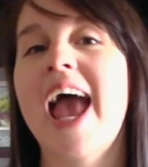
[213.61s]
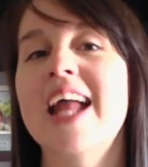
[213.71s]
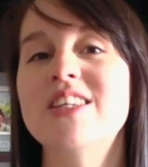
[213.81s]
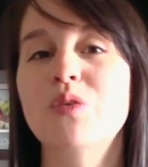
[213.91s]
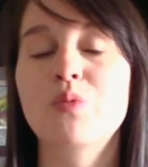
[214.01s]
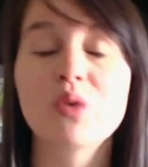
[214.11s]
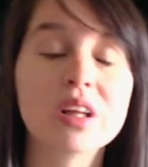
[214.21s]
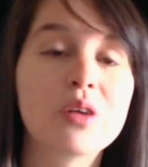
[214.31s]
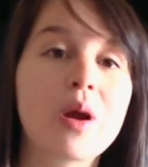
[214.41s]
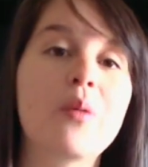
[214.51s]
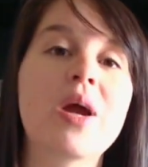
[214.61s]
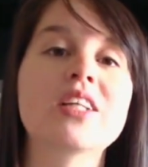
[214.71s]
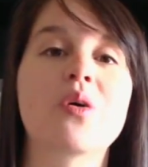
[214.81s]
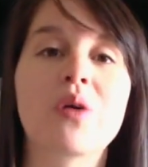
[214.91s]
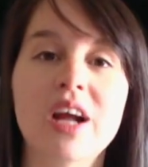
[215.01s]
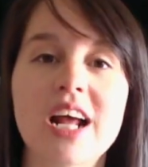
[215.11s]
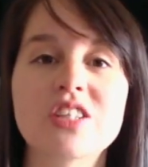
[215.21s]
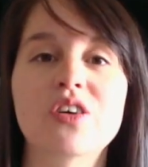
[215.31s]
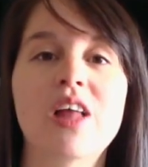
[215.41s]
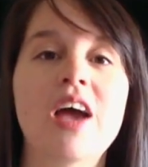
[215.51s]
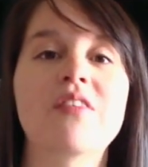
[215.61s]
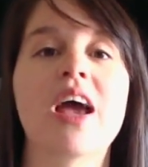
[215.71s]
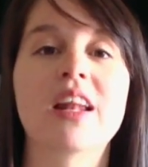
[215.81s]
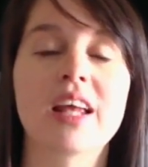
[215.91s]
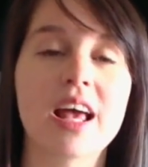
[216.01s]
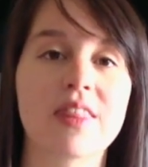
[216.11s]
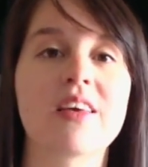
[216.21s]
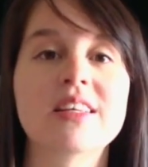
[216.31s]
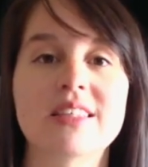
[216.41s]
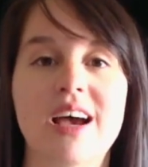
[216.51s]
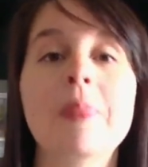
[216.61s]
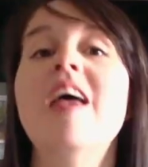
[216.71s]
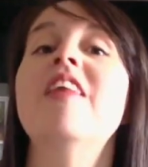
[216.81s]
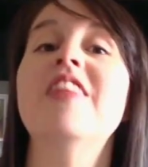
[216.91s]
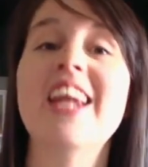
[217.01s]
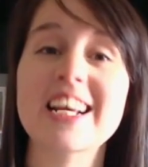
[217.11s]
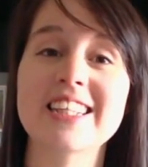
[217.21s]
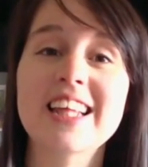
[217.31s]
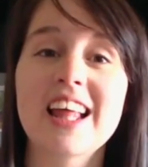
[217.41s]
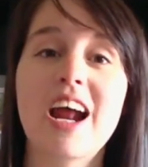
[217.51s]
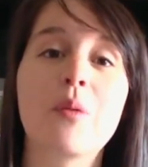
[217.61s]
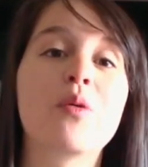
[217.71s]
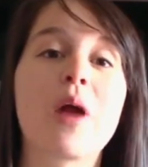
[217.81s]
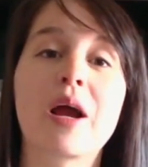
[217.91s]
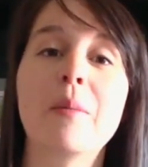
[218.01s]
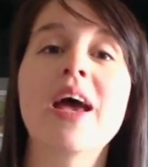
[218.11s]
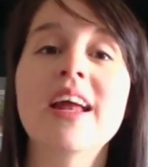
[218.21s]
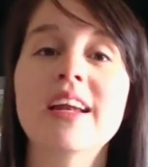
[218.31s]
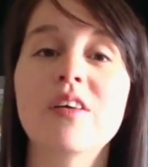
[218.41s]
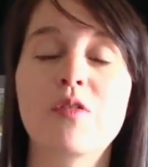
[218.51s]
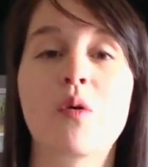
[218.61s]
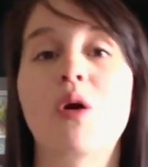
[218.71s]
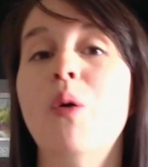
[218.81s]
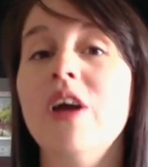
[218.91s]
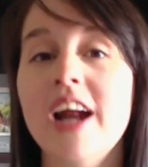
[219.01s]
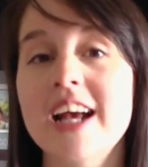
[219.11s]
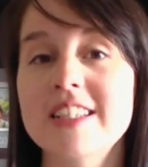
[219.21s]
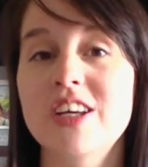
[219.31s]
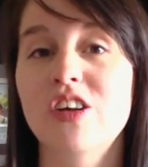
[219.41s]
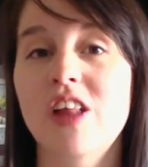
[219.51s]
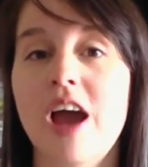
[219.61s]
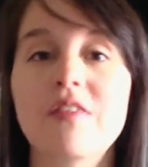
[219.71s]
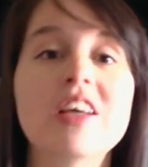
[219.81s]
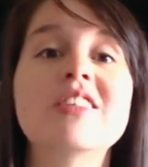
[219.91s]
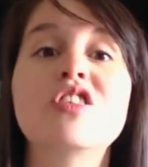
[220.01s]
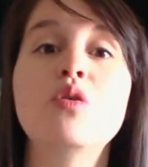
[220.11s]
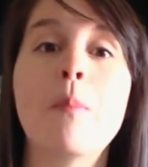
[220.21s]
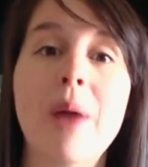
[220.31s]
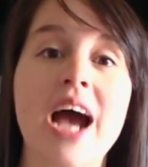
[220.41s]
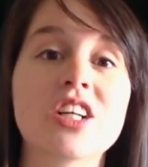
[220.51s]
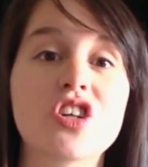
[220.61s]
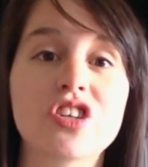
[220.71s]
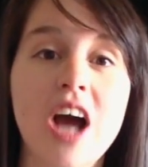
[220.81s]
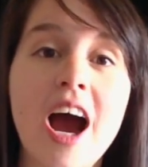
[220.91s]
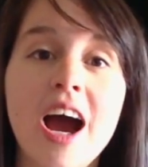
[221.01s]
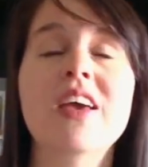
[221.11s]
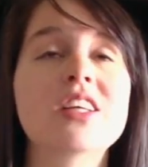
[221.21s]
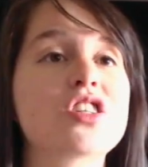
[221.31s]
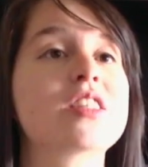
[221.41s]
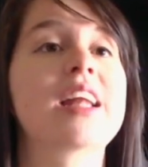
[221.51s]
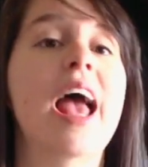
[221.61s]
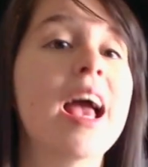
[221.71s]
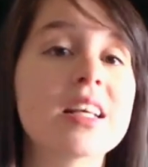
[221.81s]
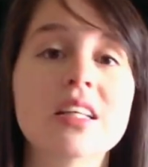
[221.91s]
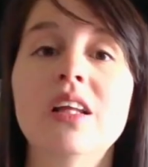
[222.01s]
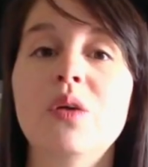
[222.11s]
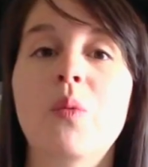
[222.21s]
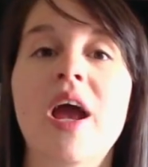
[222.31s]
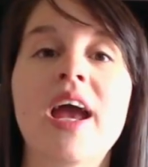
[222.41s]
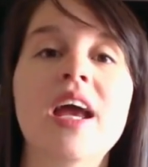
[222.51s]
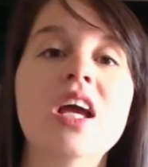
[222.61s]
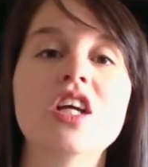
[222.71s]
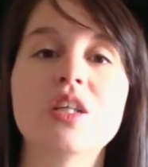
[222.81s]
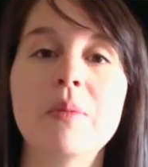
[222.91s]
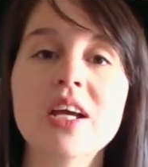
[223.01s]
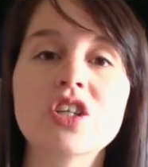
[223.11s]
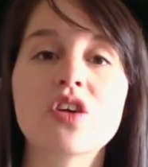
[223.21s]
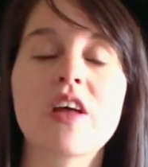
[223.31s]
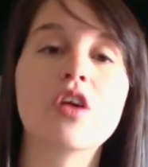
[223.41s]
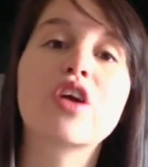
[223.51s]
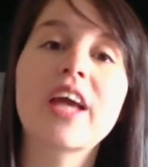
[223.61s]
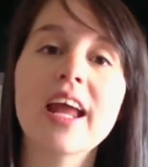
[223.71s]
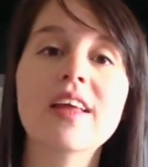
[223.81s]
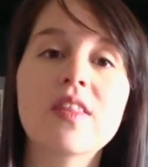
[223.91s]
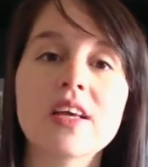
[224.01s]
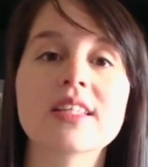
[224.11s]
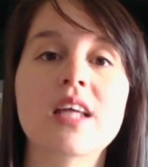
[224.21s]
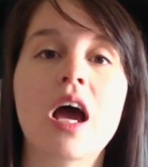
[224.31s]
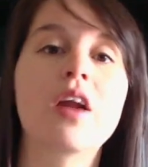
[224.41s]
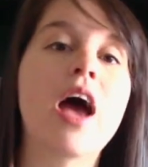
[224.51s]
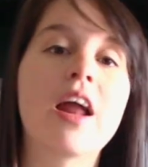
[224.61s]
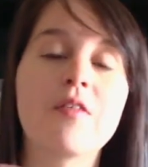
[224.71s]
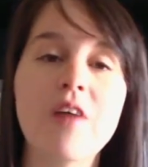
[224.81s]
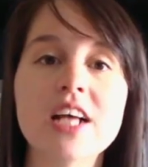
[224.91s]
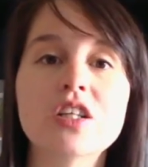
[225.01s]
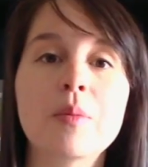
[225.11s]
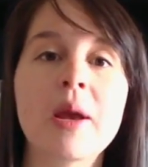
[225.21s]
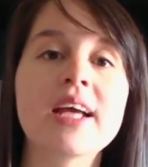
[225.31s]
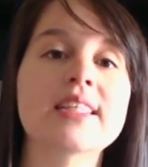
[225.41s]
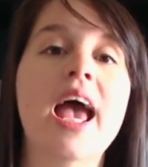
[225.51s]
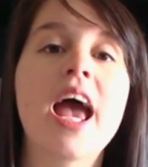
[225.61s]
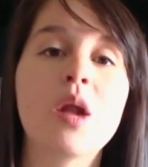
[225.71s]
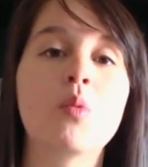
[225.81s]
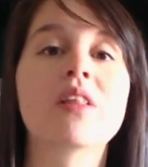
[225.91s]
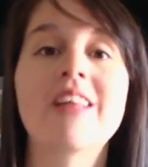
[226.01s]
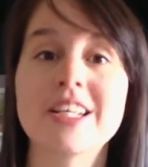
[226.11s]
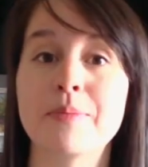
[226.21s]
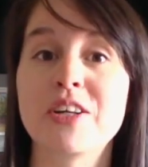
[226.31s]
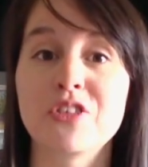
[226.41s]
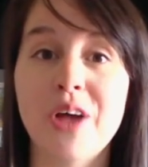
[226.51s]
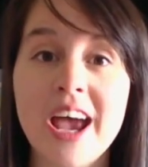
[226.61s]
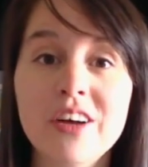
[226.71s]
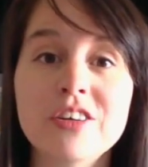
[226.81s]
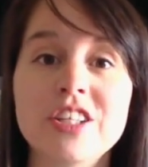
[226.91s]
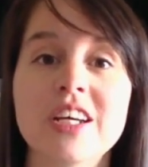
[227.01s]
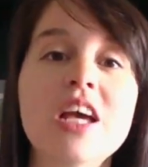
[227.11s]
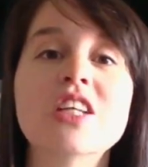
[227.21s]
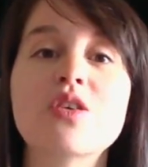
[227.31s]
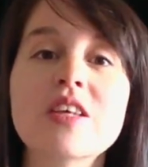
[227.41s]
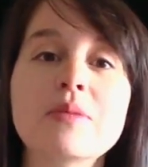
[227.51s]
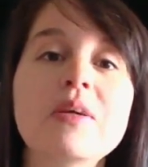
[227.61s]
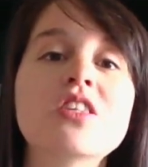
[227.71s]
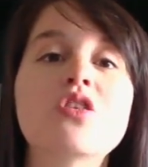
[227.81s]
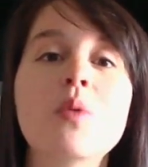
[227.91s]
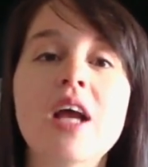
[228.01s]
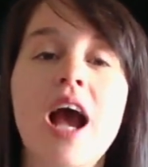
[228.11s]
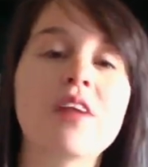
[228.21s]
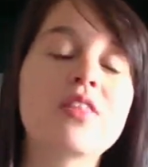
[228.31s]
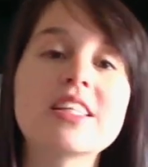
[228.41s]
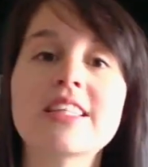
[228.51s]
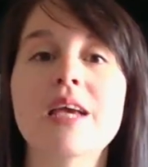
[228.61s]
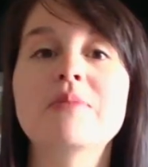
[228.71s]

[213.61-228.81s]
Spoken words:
and it's a really great way to organize your life and get things done. The next thing that I would recommend for organizing your life is to batch your time. It's just an excellent way to make sure that you're getting things done at a faster pace and with less mental energy. So this means doing kind of the same